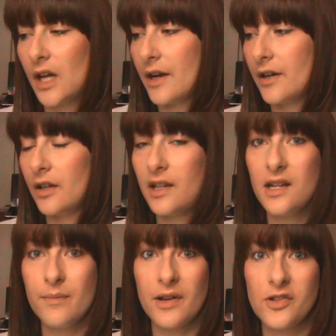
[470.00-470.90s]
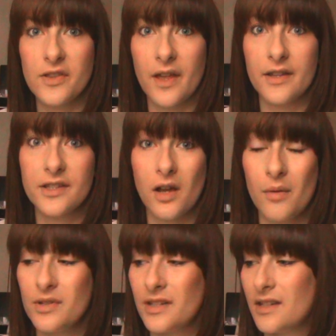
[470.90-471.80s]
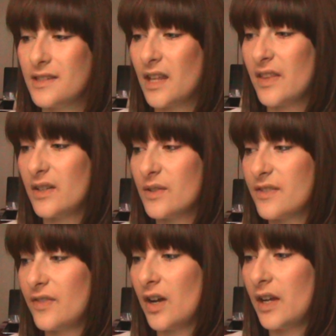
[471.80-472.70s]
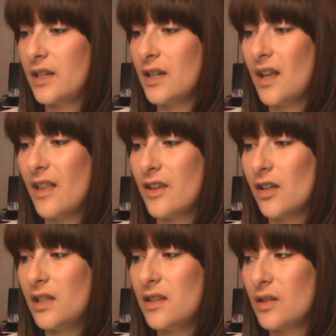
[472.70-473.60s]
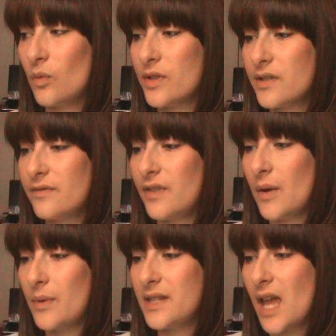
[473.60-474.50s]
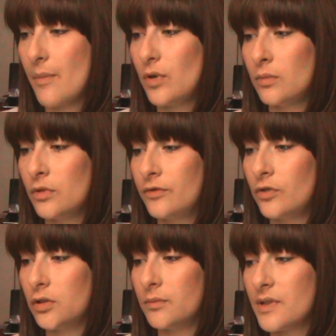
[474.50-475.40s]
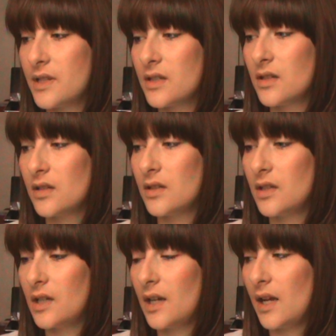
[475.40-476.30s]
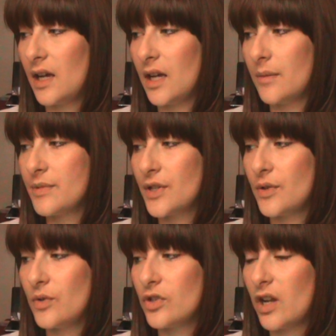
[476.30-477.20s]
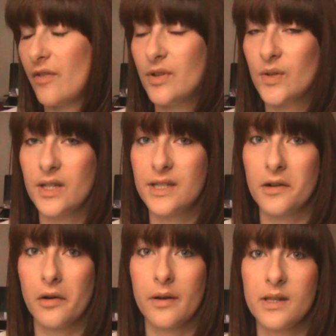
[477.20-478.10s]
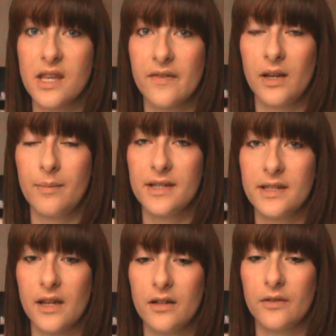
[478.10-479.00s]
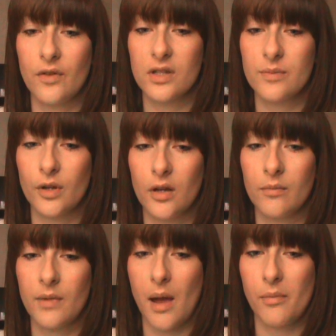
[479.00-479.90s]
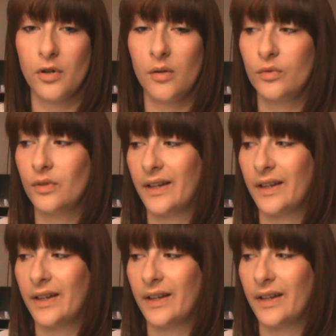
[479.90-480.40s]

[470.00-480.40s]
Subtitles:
I don't know, he didn't mention that, so I'm just going to say that it's fine. The only thing that wasn't fine was the abnormal forms. So you should have between 0 and 70% of your sperm abnormal,